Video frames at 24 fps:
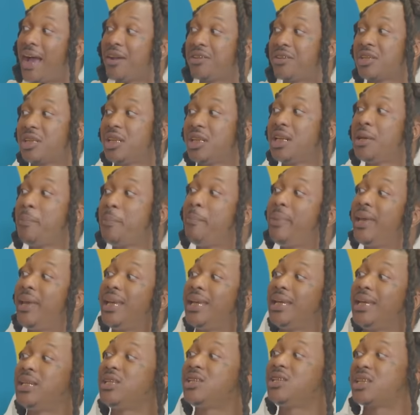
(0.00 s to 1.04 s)
actually
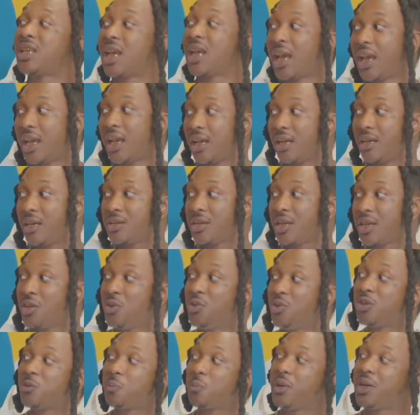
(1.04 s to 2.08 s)
being changed. Can
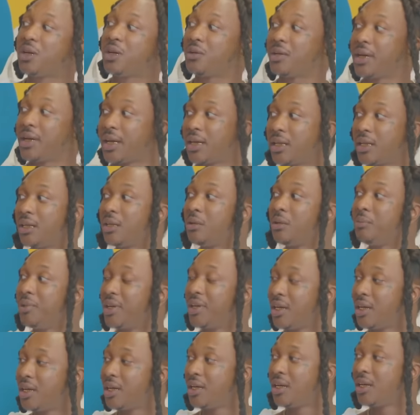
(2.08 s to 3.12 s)
you speak on that a little bit?